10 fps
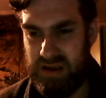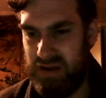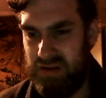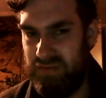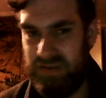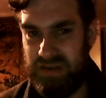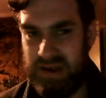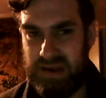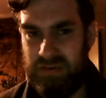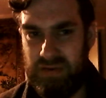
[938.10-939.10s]
who was
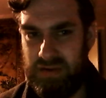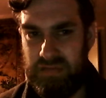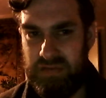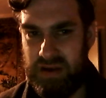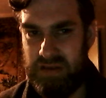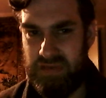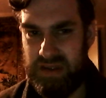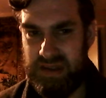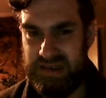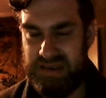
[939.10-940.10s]
like qualified for
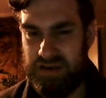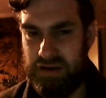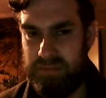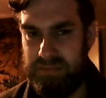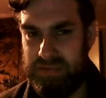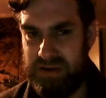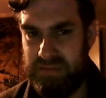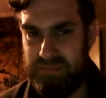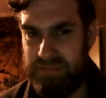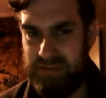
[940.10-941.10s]
this job, but
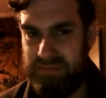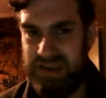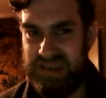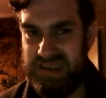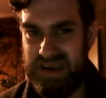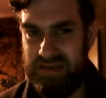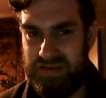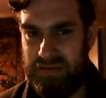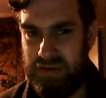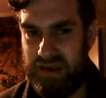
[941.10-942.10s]
missed out
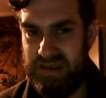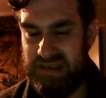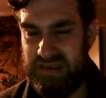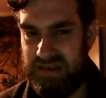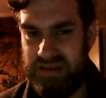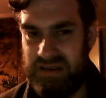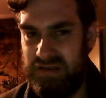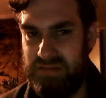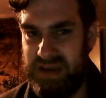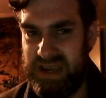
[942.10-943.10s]
twice to
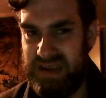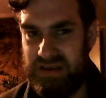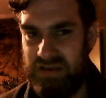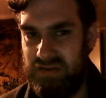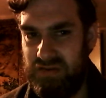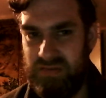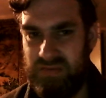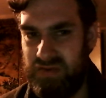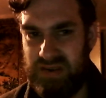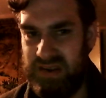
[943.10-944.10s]
two men who
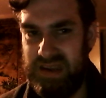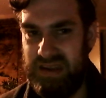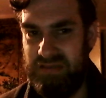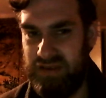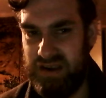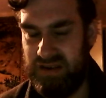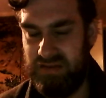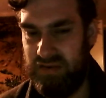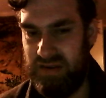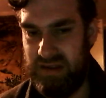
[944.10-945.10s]
clearly weren't
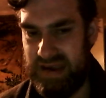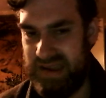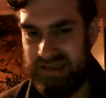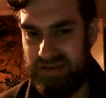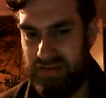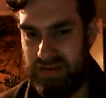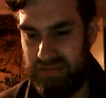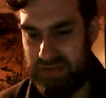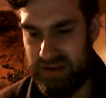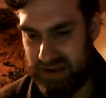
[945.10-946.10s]
as
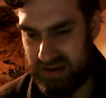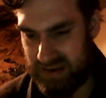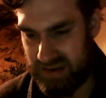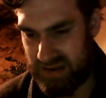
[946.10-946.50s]
qualified.